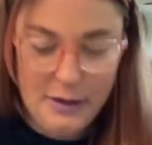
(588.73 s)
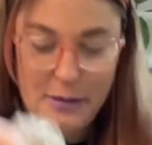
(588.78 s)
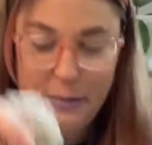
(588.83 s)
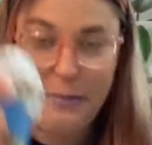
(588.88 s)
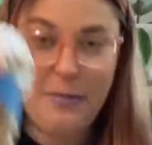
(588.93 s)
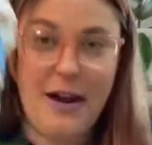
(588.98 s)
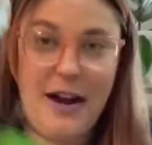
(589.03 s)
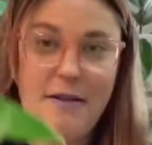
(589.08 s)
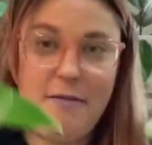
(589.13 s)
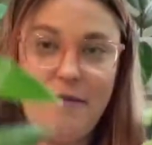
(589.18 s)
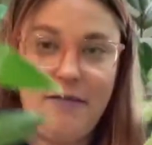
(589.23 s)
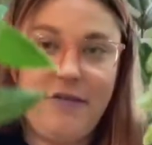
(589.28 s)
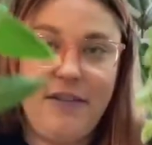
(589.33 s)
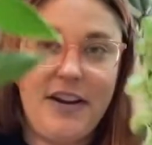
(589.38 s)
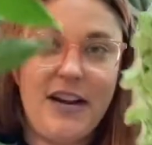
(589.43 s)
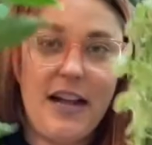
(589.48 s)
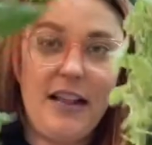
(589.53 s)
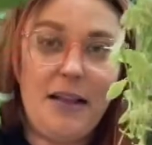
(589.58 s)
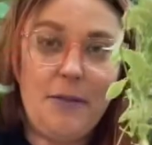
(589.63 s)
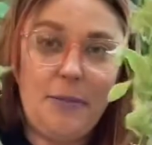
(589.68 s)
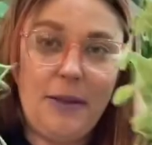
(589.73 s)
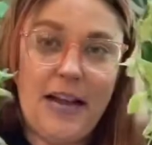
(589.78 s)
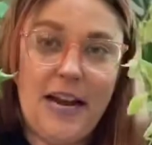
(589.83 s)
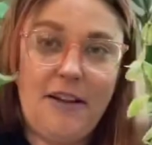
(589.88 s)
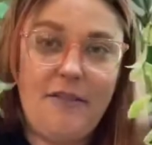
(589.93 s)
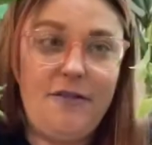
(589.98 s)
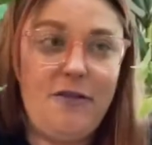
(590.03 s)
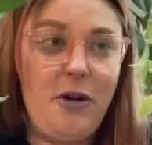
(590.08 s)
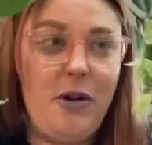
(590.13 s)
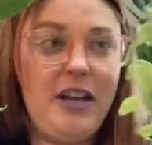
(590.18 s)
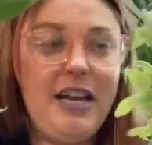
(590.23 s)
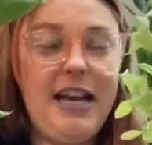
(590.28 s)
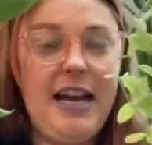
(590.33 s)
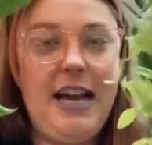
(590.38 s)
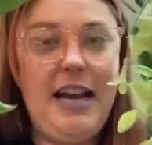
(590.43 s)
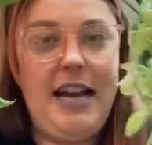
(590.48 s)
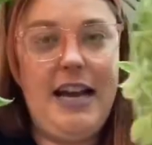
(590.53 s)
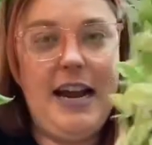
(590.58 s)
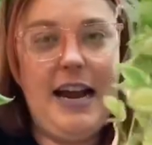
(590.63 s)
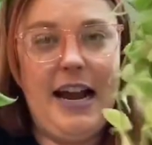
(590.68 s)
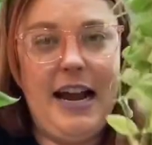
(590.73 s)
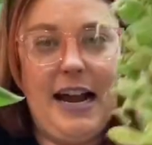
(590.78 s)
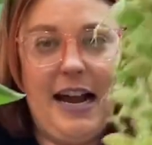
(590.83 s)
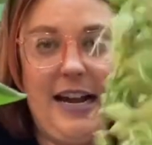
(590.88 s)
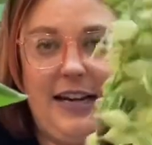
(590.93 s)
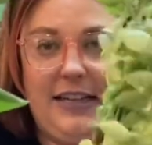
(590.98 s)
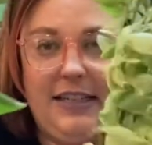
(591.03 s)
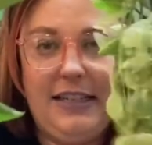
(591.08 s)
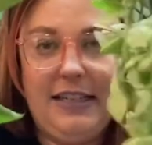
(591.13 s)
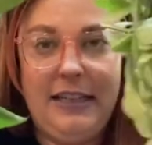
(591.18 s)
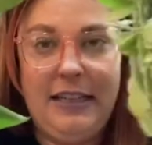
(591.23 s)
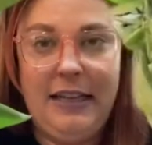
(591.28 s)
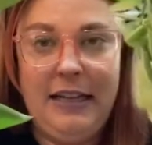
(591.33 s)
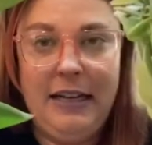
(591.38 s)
My vanilla planifolia and